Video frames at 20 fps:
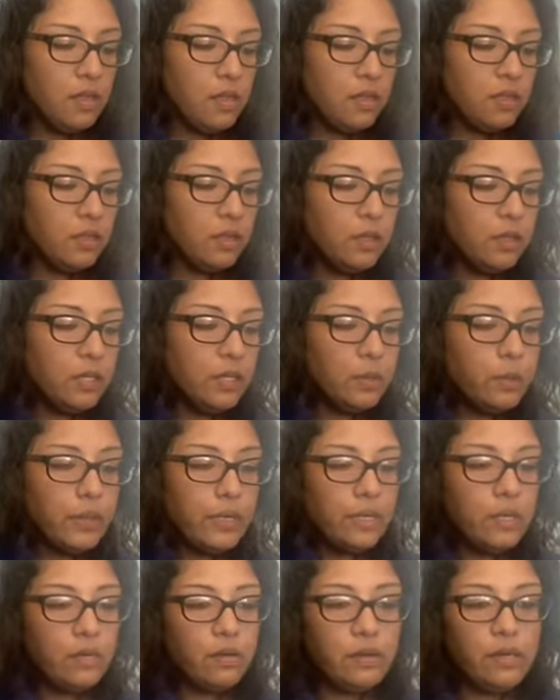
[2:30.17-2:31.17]
the
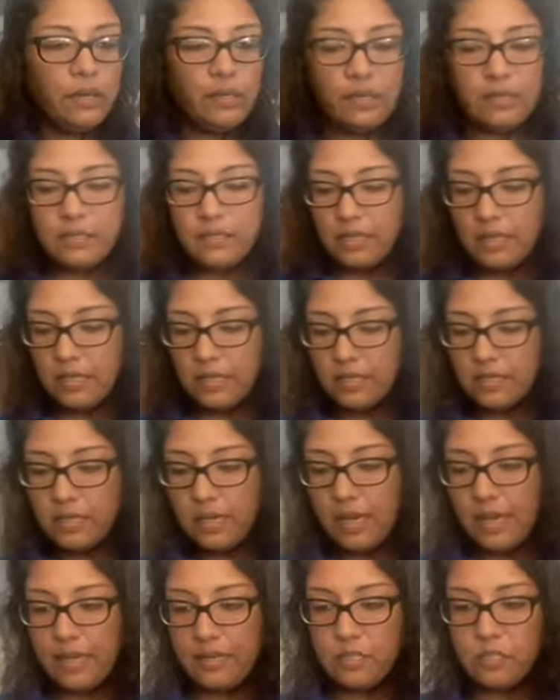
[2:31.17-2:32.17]
liquid ingredients into
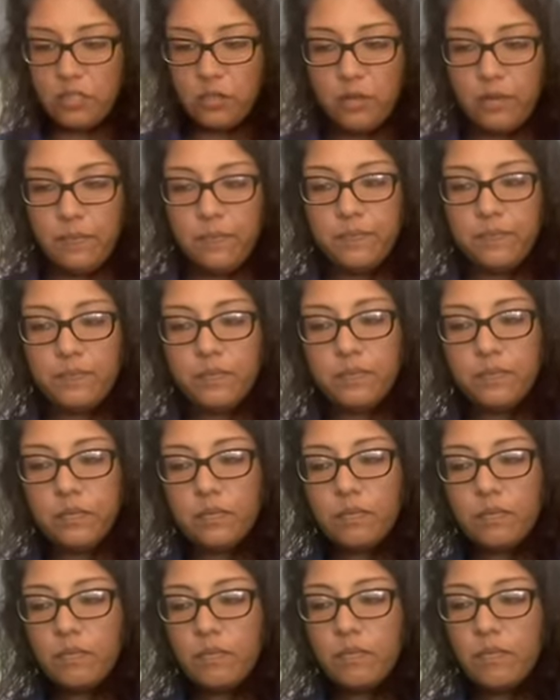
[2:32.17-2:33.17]
ice cream.
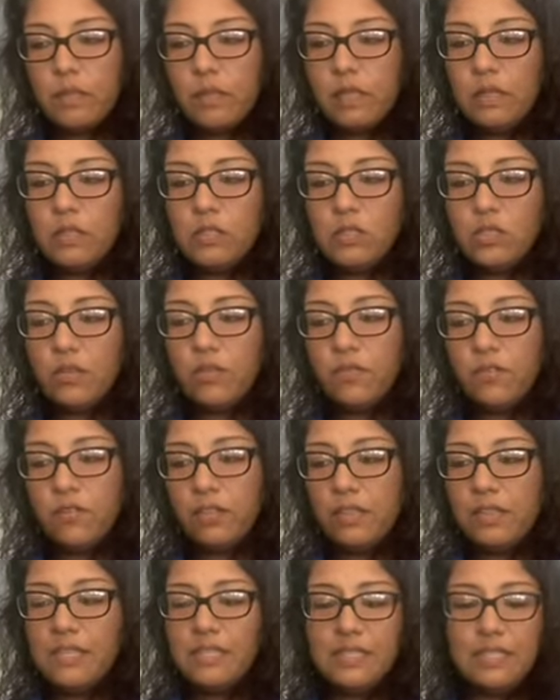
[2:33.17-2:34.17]
So for
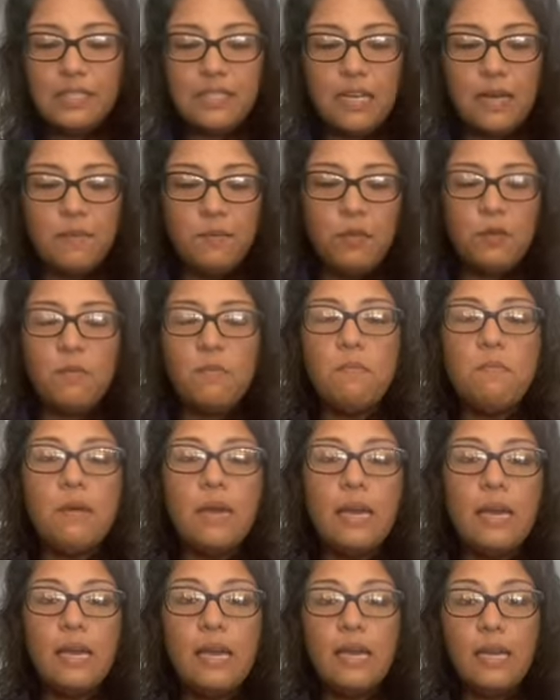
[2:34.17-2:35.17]
this step, you
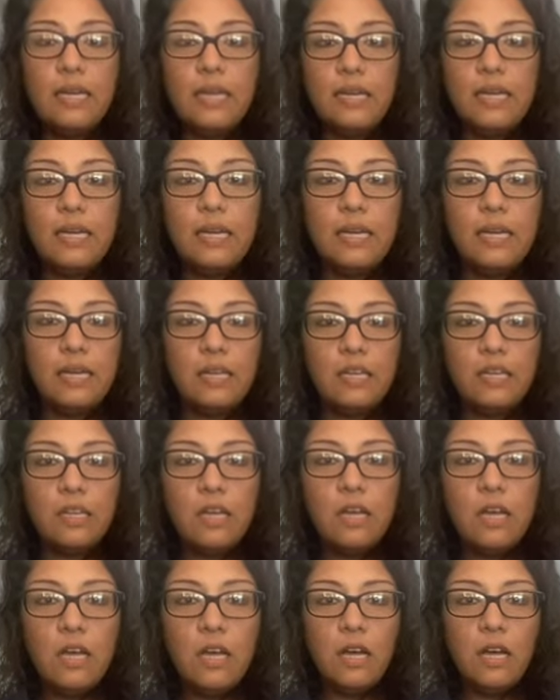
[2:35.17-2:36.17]
may need
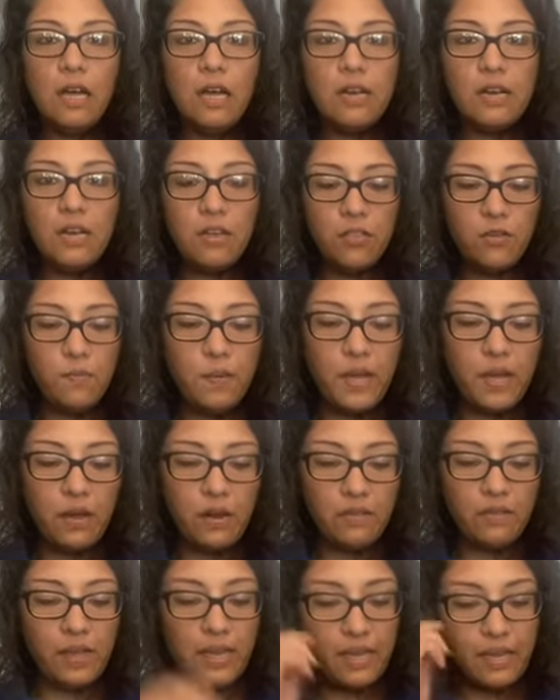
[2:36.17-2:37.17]
another
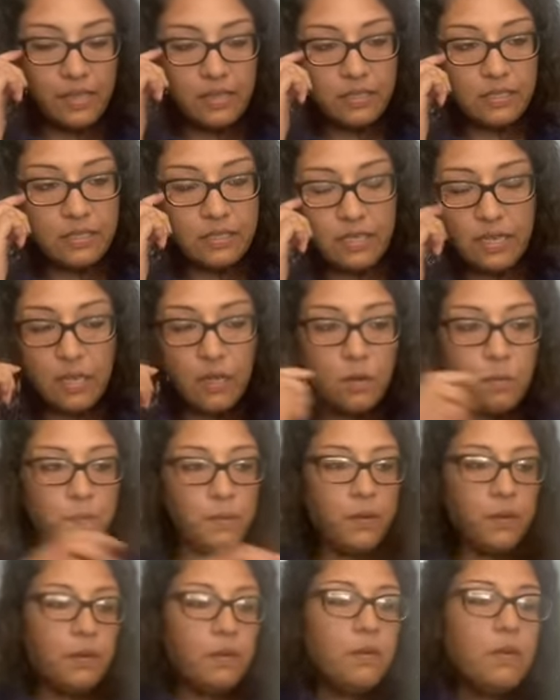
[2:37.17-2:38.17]
pair of hands to
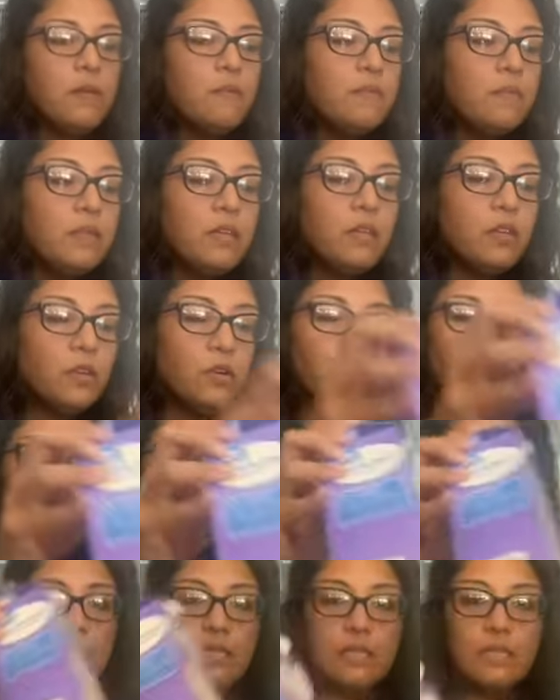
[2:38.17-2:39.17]
help you. You're
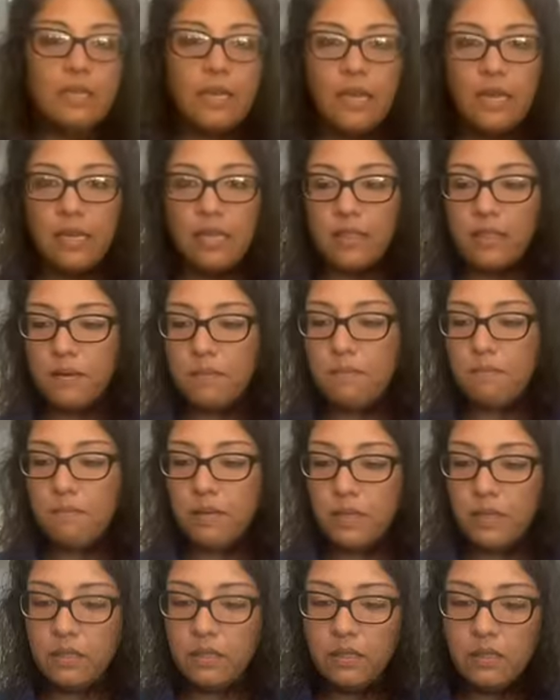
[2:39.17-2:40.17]
going to take the
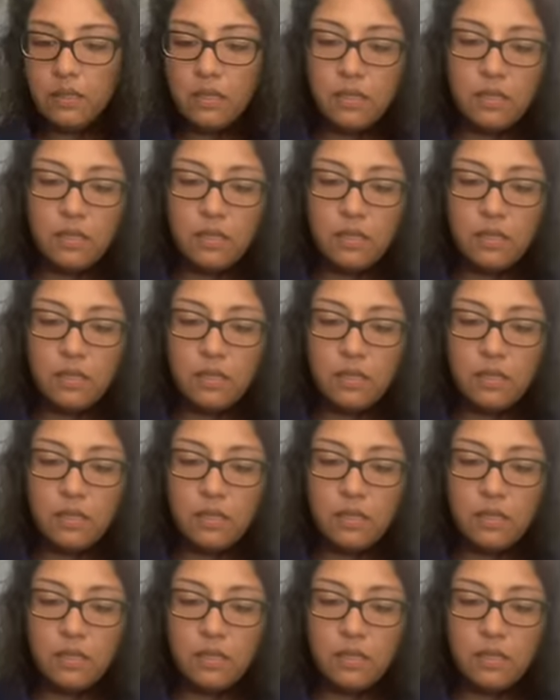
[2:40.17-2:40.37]
milk,